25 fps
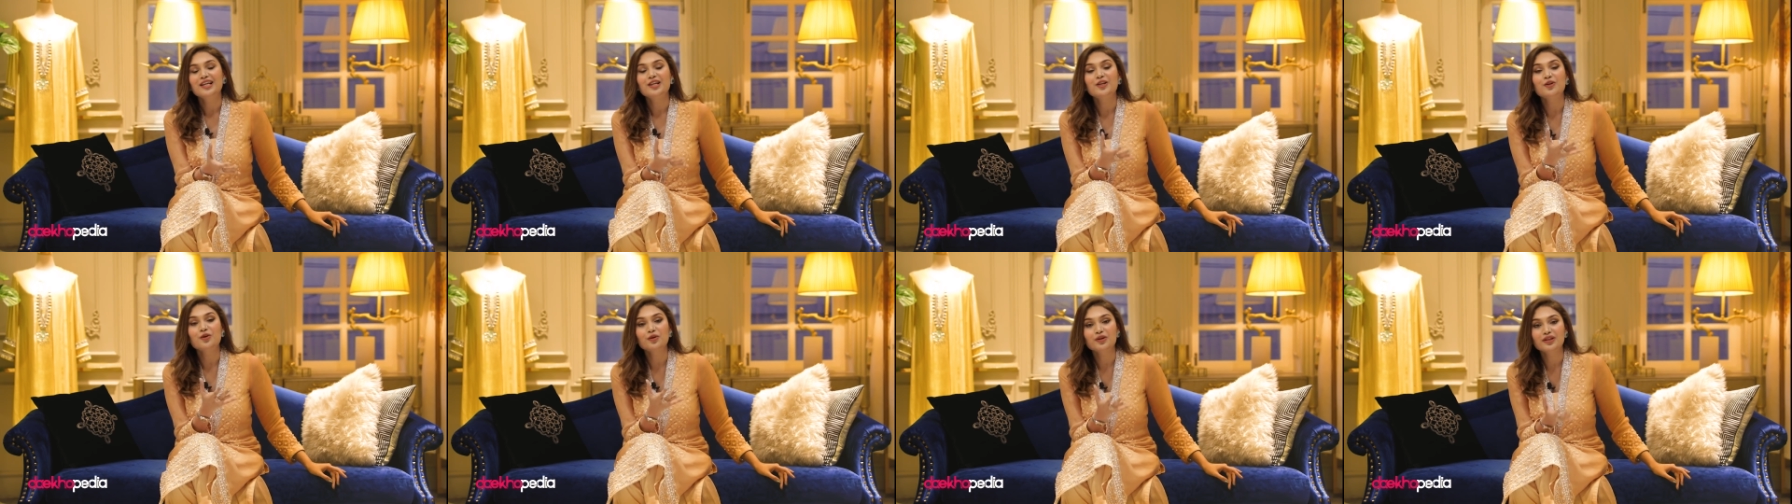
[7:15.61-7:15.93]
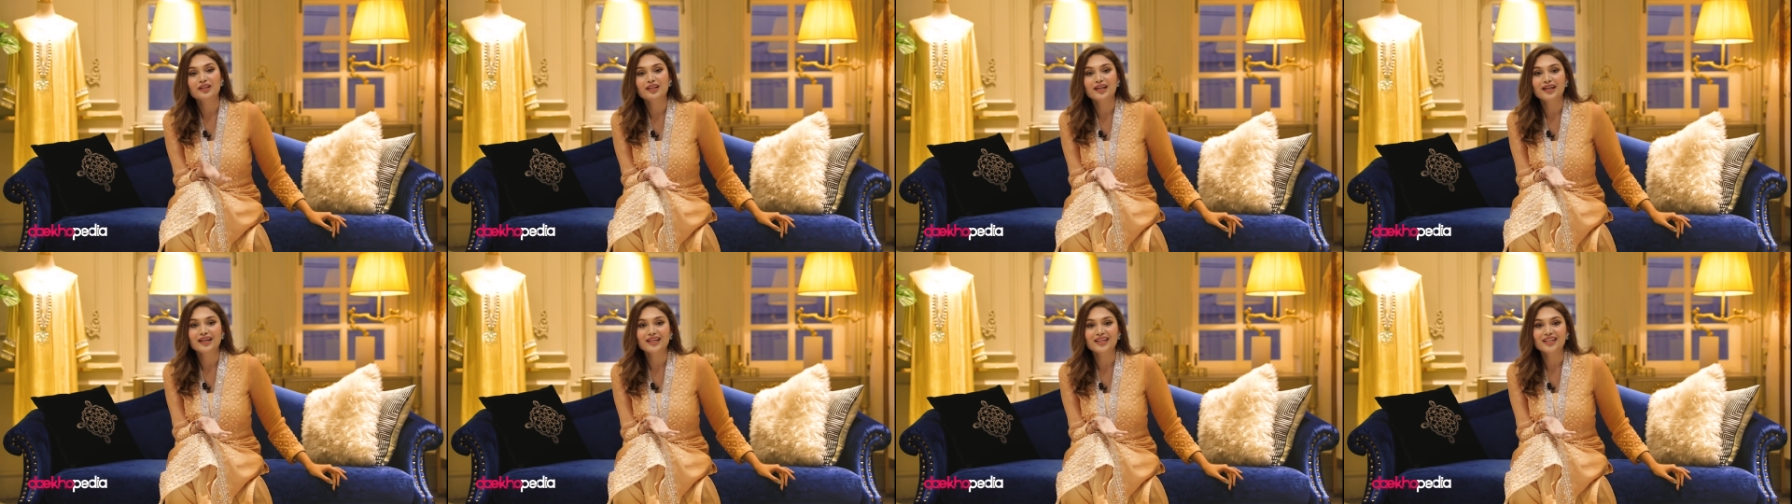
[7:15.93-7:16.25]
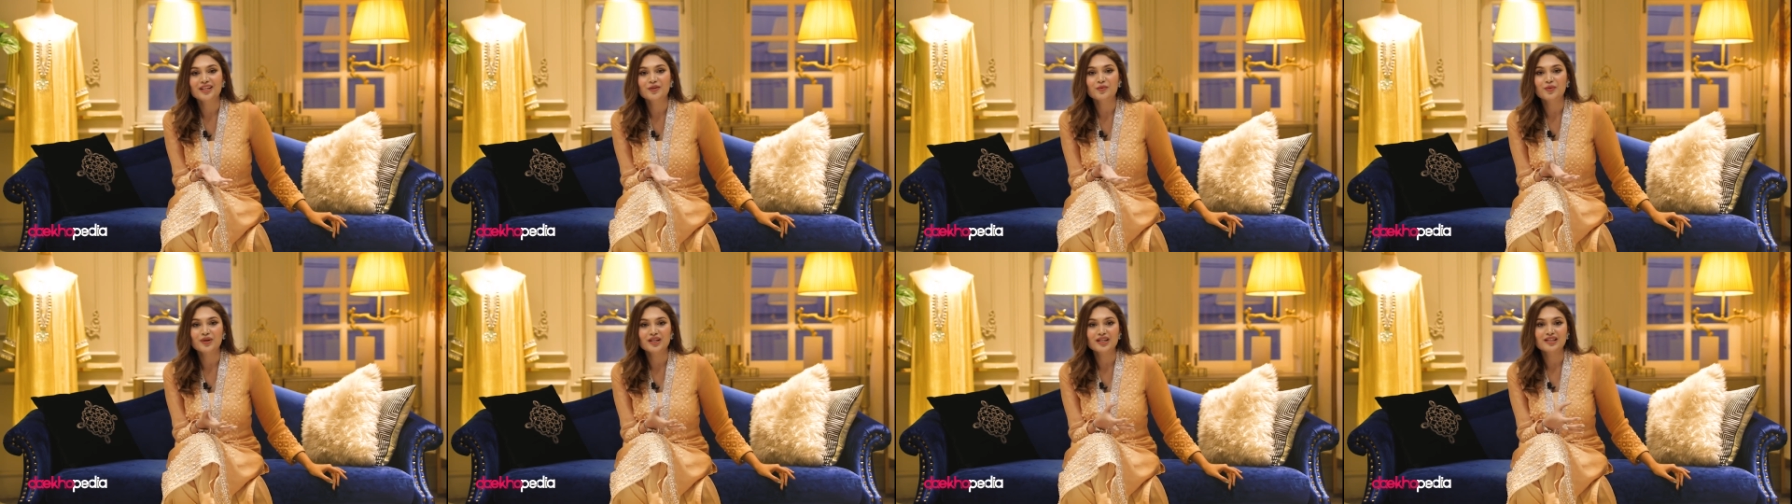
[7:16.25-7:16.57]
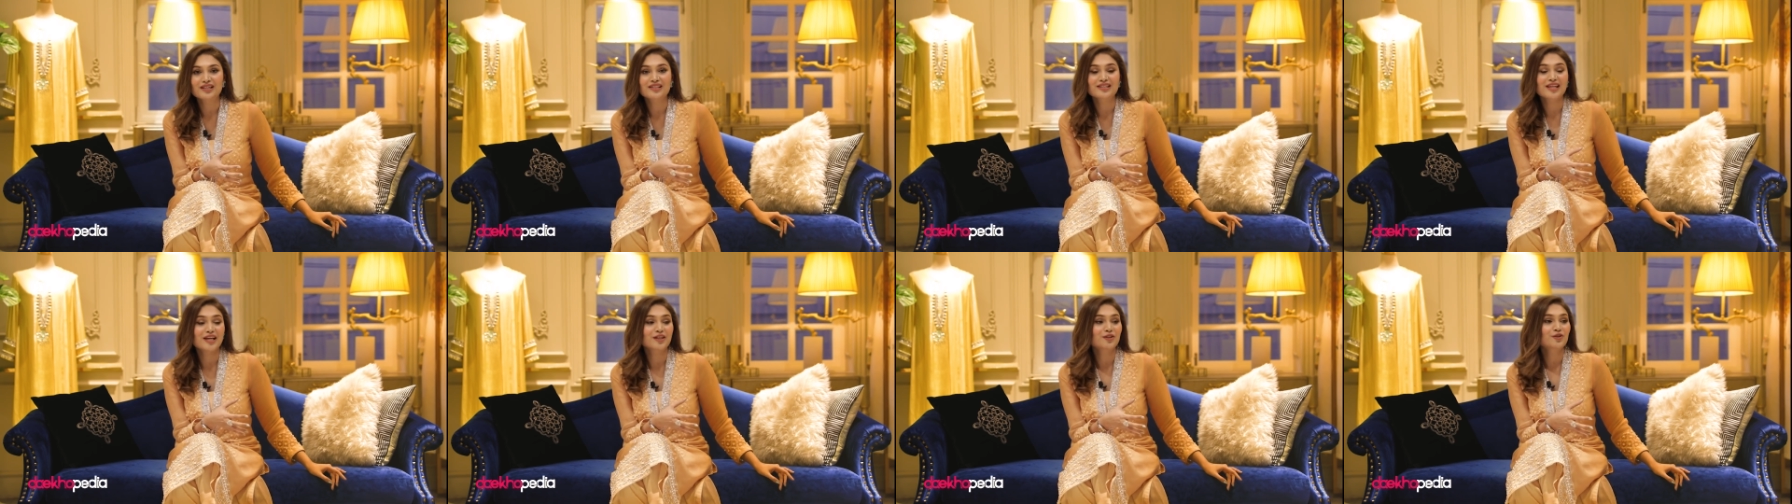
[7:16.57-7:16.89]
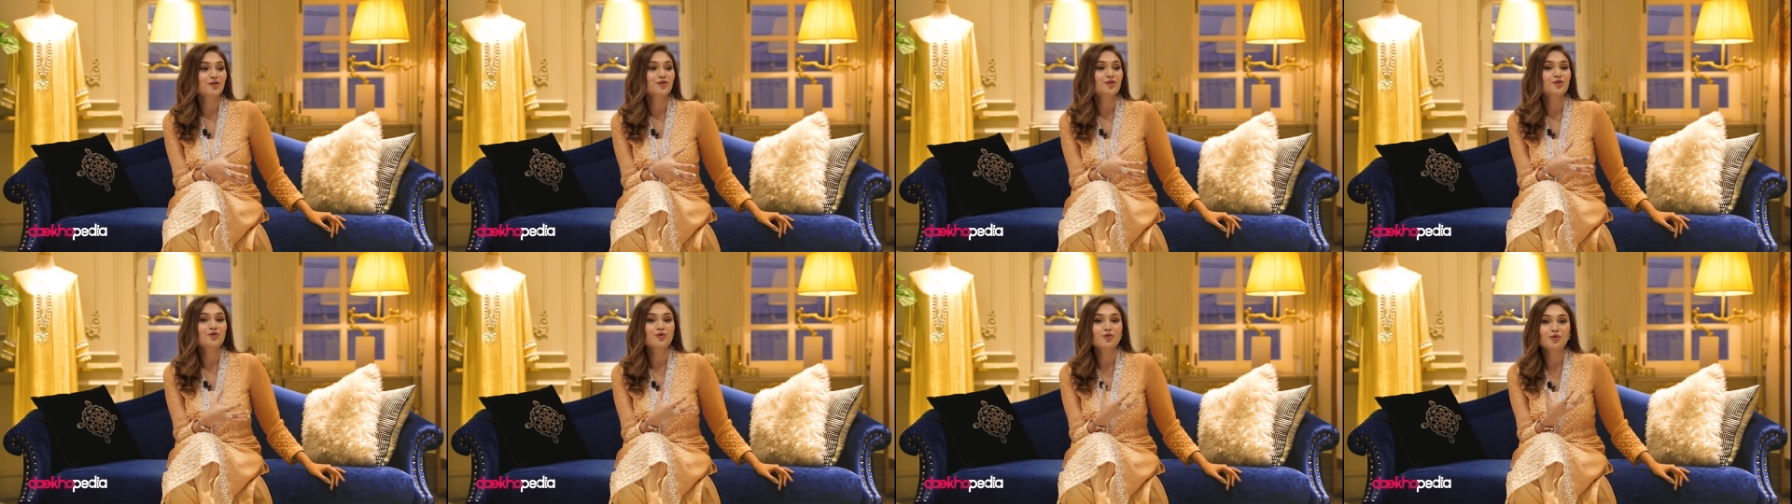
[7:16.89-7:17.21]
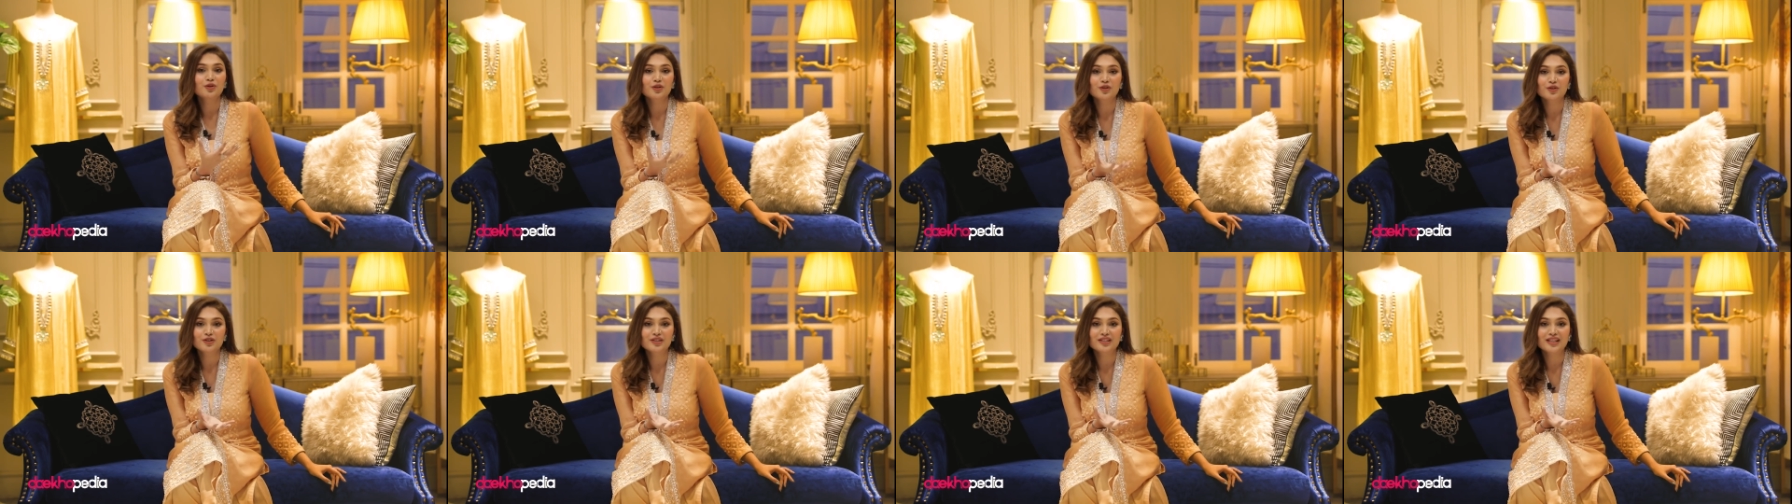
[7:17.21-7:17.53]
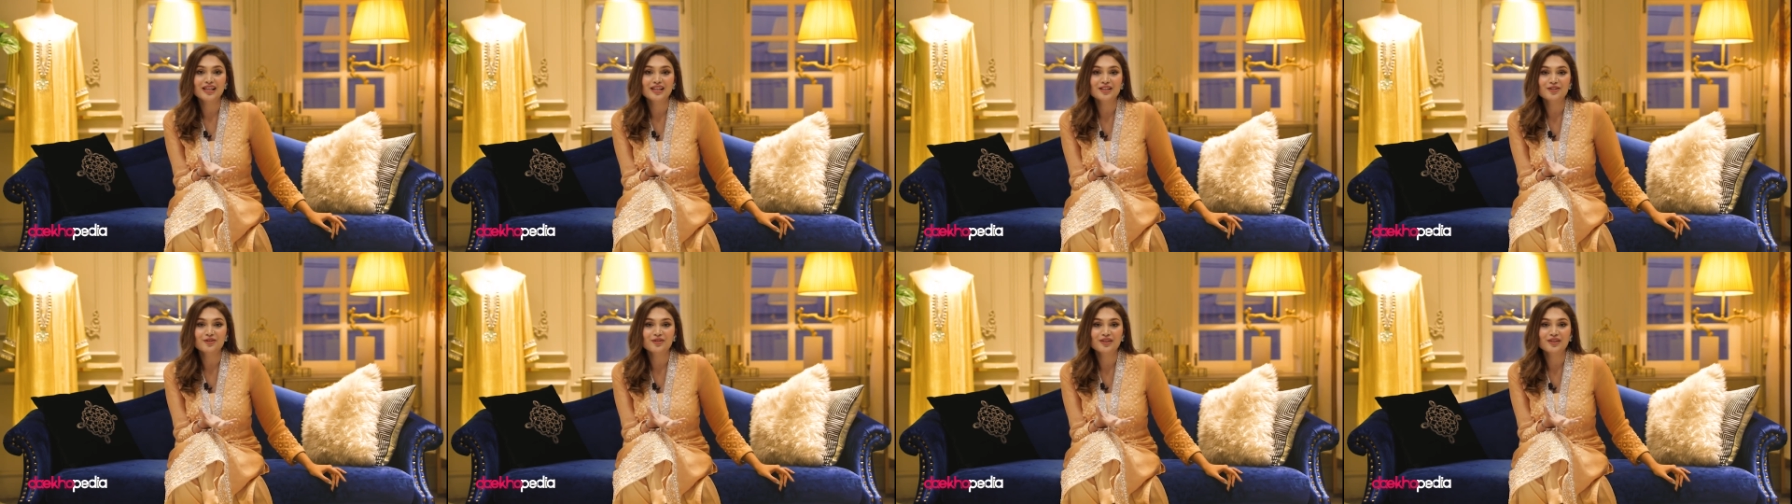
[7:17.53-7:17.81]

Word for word: look like, what a designer store looks like,